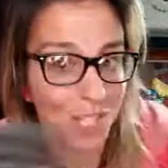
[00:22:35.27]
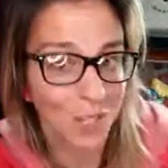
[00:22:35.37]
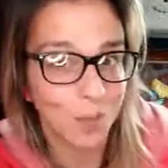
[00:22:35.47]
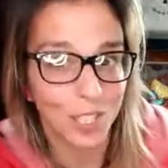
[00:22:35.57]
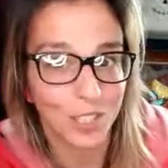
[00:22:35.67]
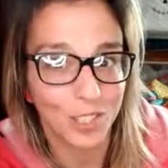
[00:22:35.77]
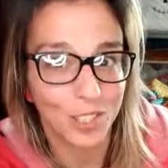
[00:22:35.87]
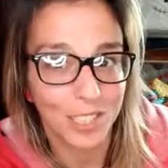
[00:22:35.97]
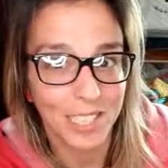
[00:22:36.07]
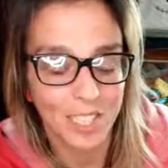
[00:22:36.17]
what you
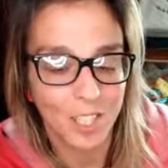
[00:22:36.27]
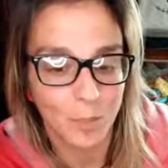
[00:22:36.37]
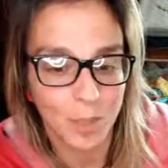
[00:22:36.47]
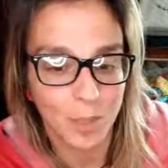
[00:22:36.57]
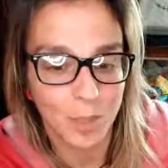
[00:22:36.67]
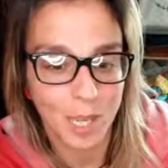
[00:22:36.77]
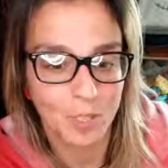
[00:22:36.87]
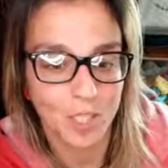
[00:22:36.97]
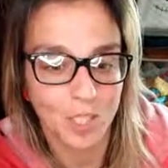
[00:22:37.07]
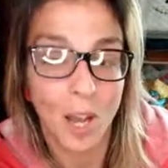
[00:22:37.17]
need to be able to
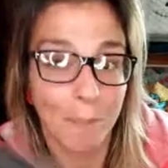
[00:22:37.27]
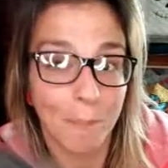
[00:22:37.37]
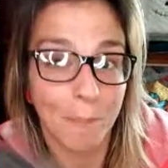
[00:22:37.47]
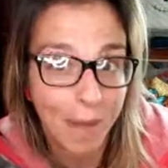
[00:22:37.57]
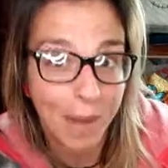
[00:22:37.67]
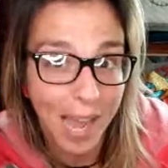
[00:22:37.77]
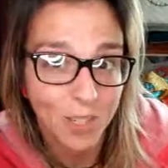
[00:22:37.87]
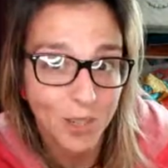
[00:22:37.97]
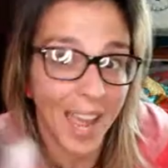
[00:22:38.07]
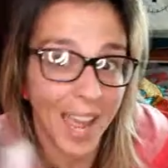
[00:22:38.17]
come back to it
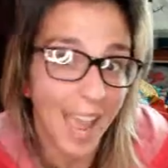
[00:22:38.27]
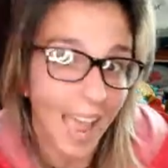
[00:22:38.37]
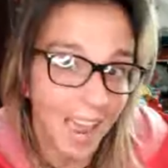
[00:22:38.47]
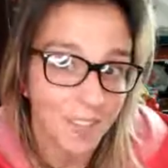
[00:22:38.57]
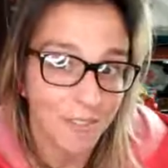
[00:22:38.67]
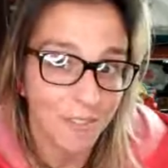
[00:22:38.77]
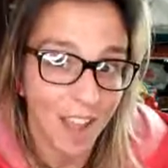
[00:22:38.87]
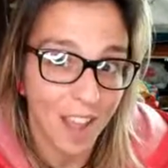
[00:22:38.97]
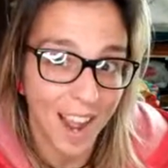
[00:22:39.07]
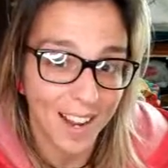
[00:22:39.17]
after the
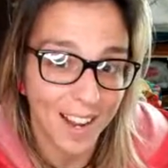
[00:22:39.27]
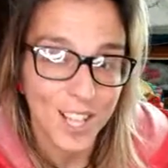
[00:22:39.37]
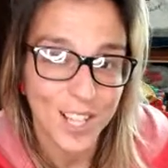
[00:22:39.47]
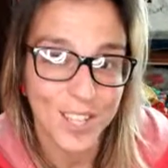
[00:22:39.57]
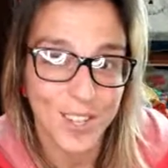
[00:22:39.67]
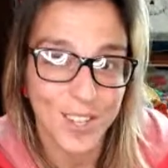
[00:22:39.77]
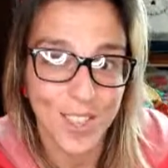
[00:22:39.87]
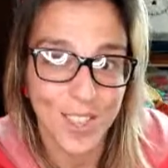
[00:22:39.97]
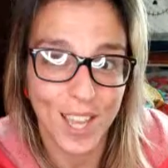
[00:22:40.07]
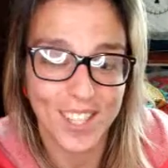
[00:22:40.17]
fact so that you
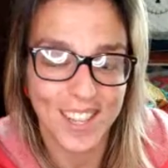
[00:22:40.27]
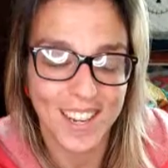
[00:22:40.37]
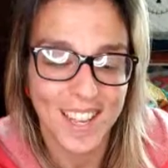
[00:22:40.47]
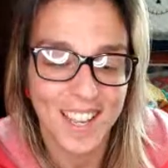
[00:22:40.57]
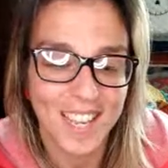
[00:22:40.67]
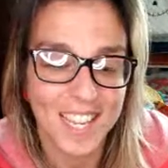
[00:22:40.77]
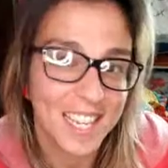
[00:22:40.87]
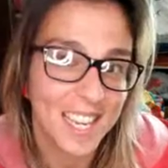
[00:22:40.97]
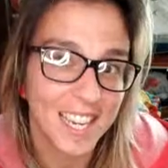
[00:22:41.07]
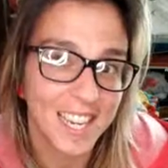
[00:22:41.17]
can see
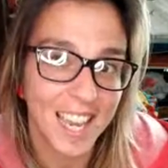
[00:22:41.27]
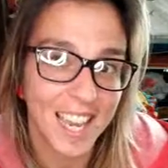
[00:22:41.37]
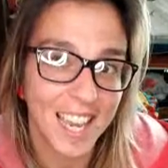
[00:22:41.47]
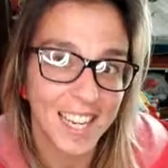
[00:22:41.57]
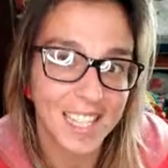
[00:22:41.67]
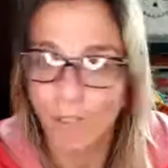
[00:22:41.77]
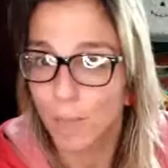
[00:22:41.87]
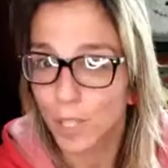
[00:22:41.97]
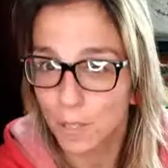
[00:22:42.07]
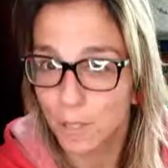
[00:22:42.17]
it in a different
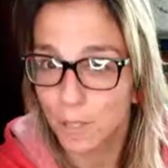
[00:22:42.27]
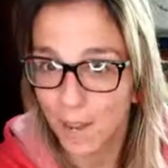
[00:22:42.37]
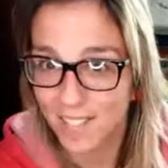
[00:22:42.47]
perspective.